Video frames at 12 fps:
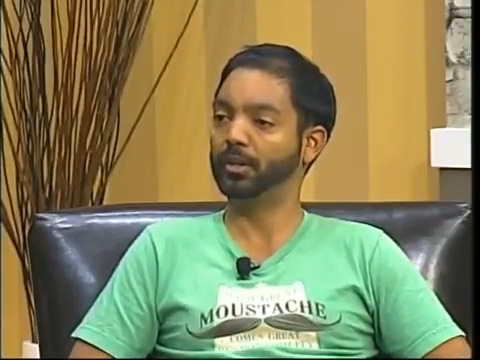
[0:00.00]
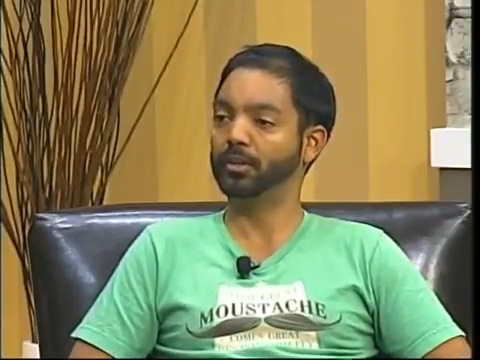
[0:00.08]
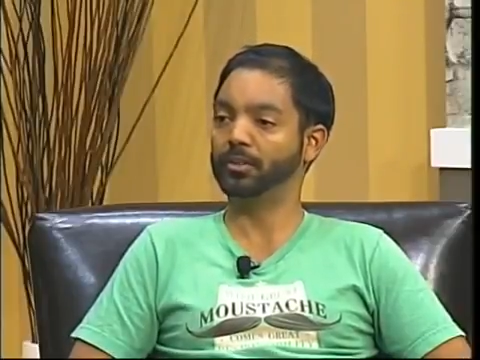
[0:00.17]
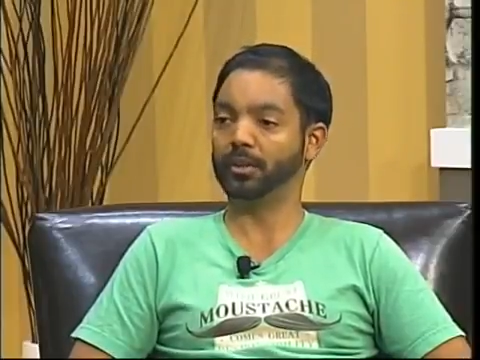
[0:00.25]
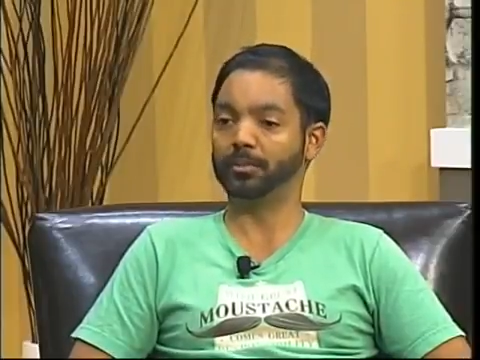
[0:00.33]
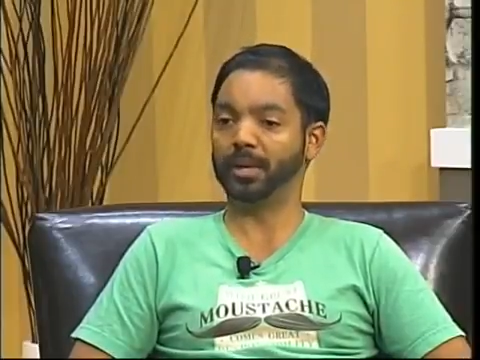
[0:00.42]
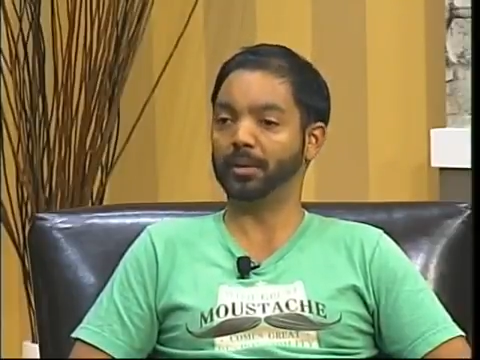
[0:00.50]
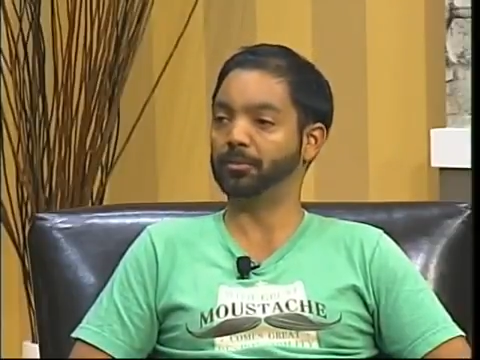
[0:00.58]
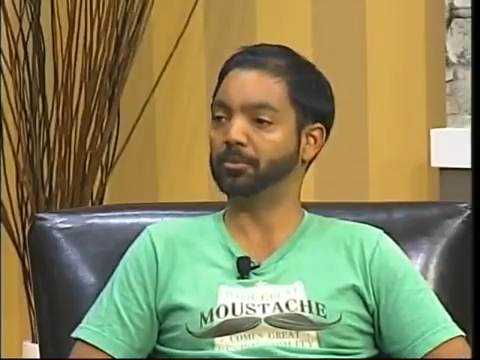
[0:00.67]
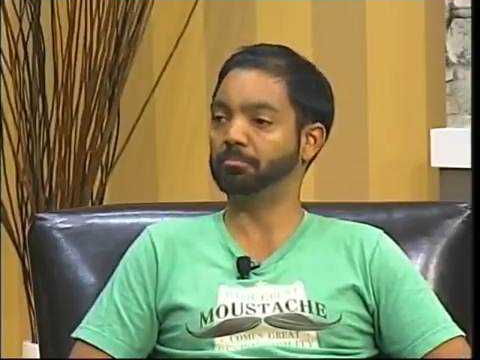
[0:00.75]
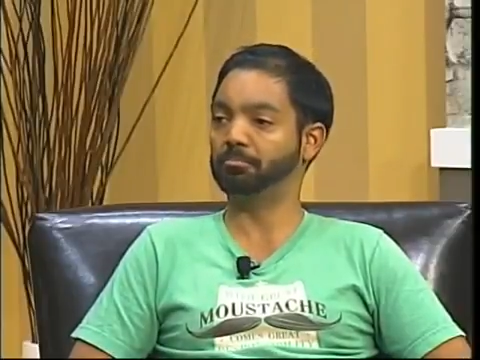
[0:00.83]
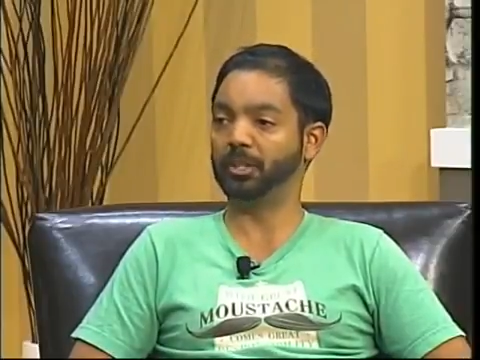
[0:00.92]

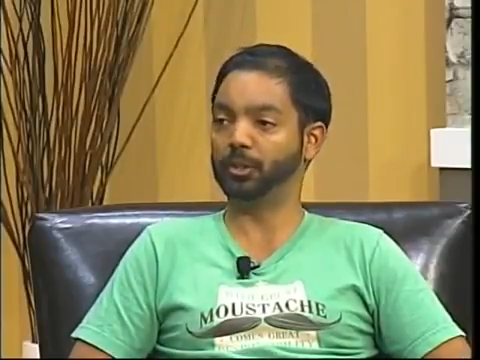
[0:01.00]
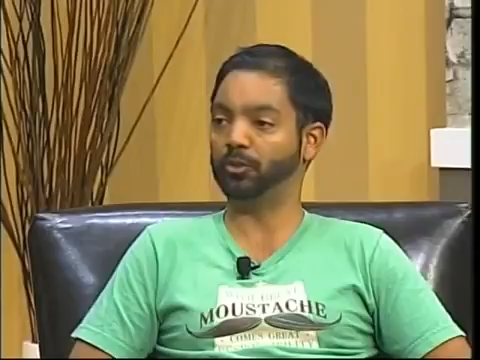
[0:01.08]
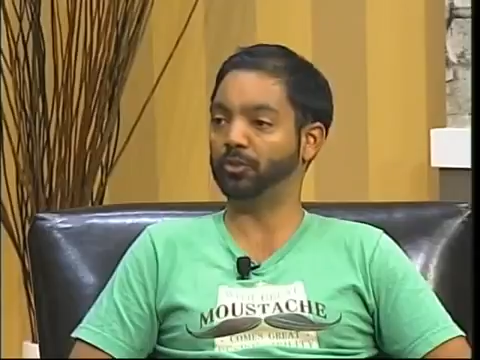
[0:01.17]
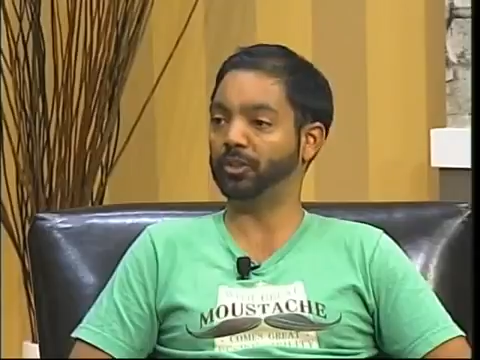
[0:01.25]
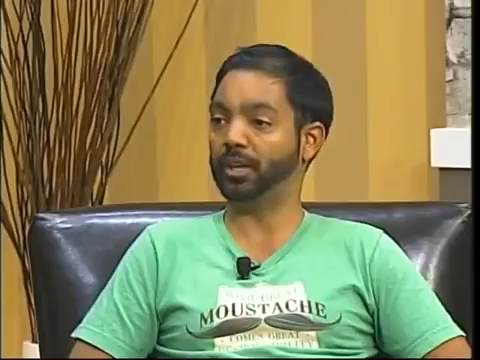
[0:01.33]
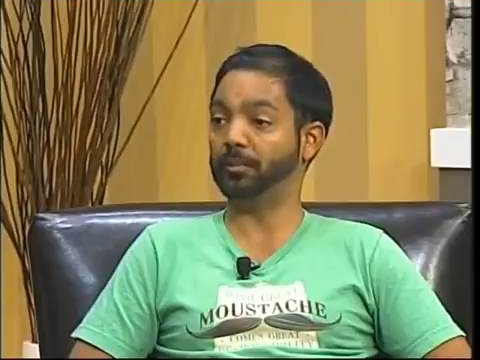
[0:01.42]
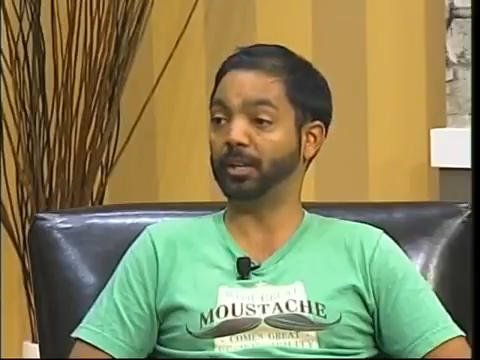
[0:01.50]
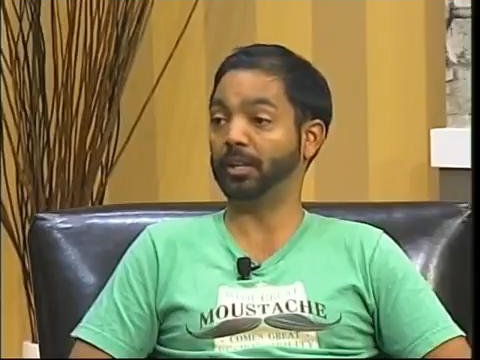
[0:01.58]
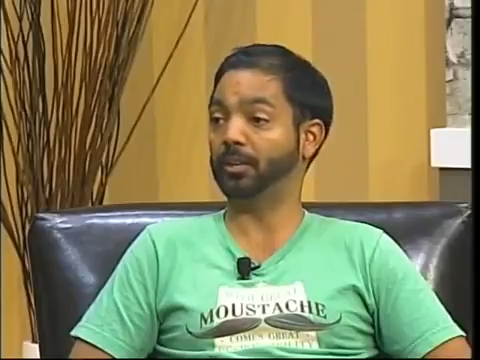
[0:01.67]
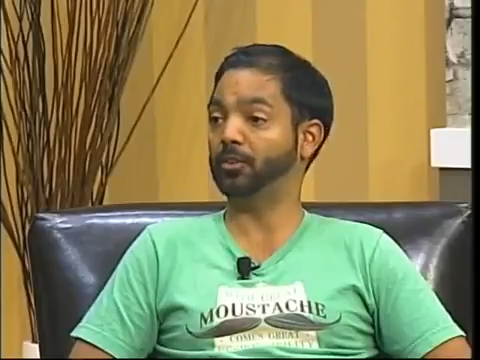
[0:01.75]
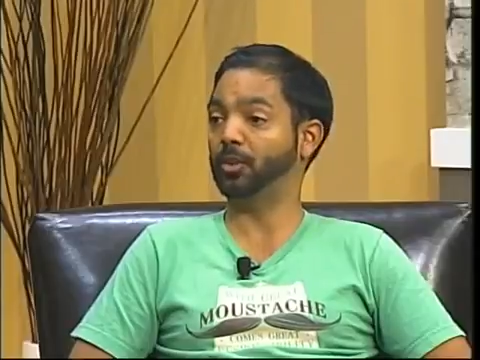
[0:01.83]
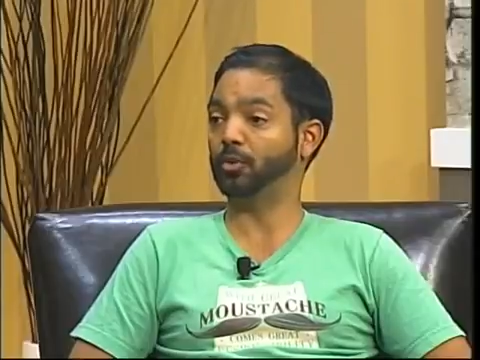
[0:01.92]
Sometimes teachers say, my
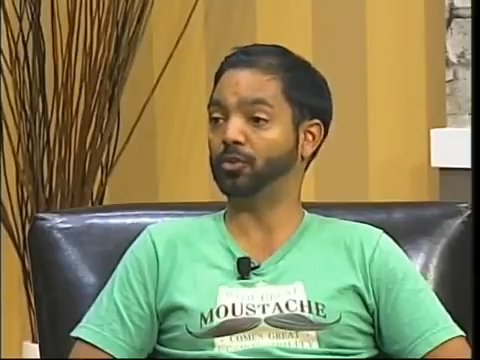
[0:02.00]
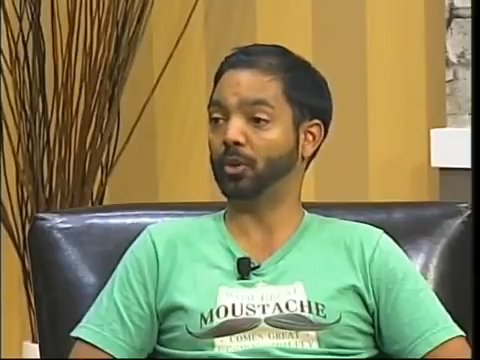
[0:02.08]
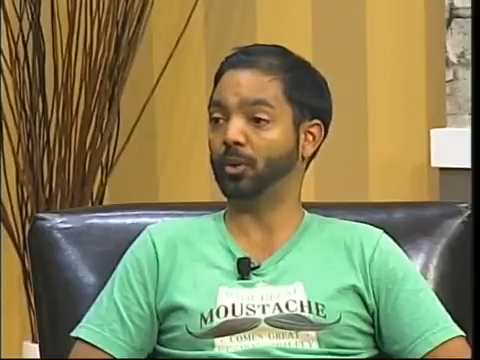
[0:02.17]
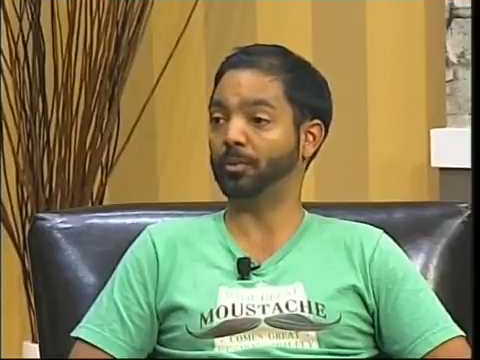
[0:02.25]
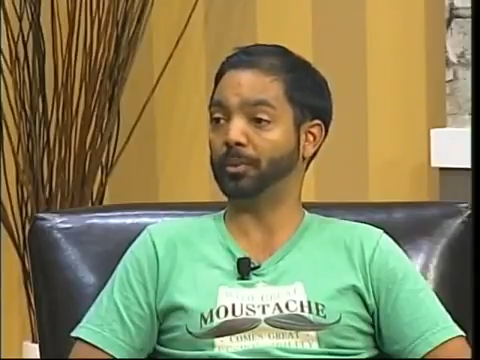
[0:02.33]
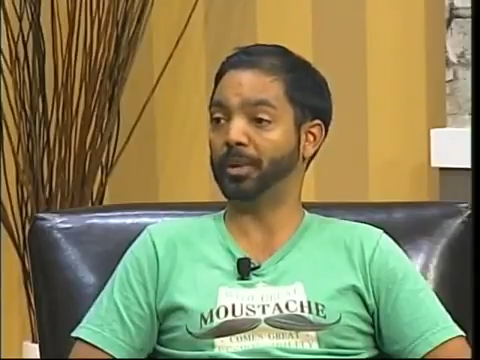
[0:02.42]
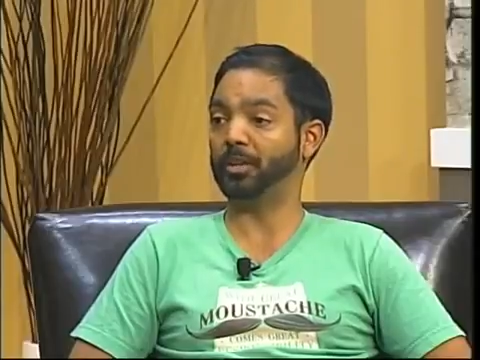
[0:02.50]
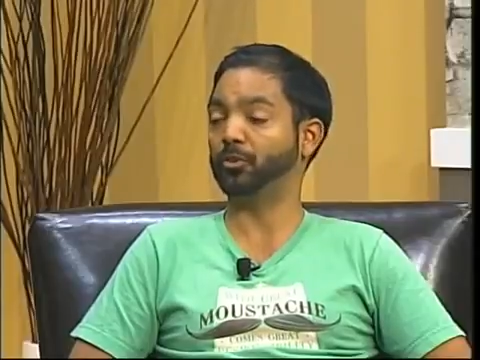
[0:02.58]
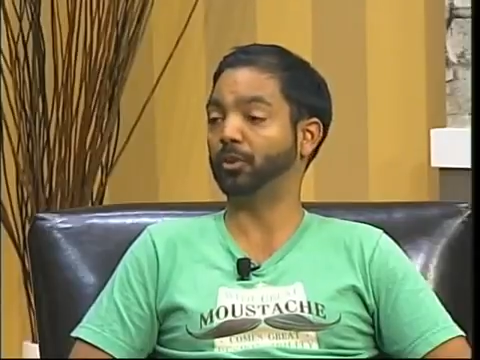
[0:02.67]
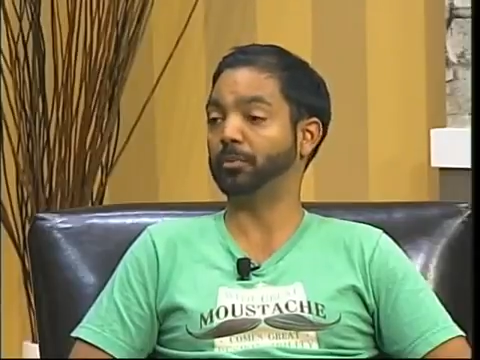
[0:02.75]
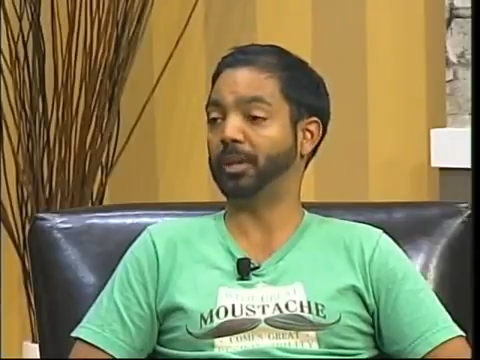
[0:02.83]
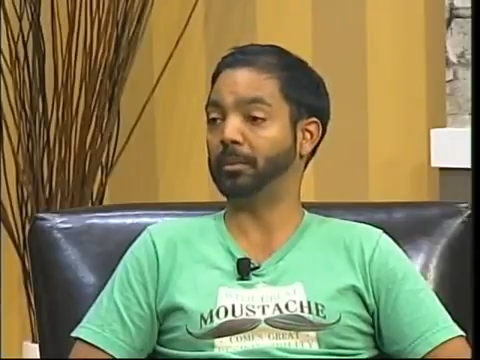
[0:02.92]
kids don't show up with
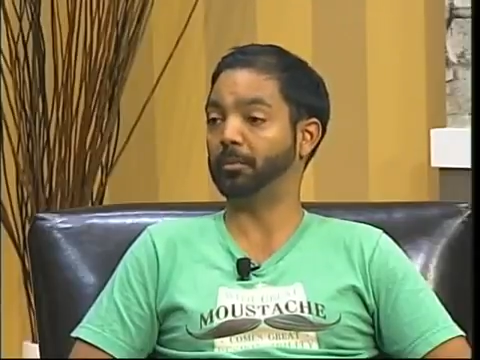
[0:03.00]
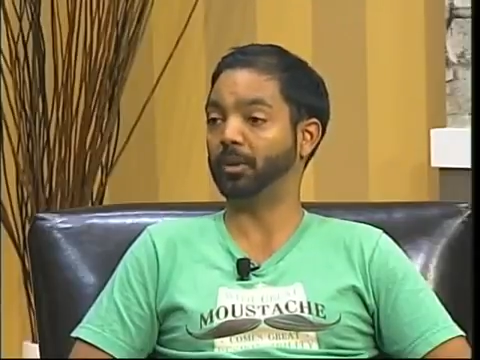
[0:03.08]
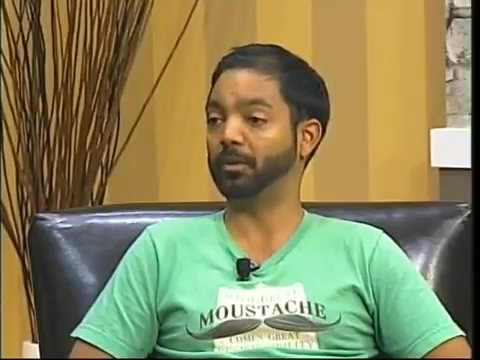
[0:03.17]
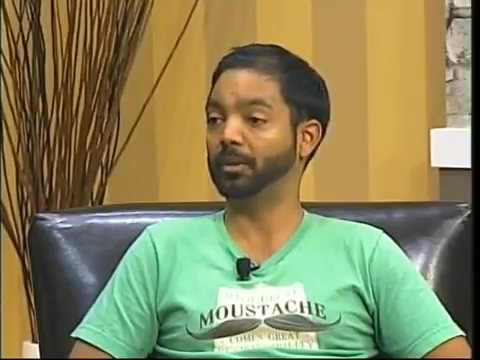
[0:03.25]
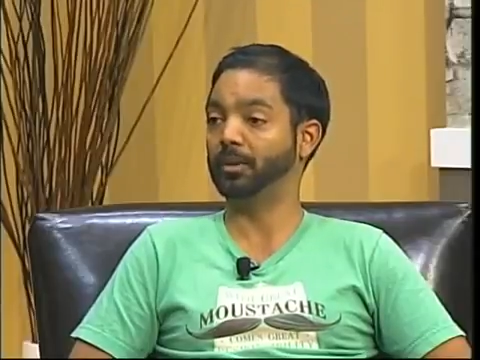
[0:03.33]
pencil and paper.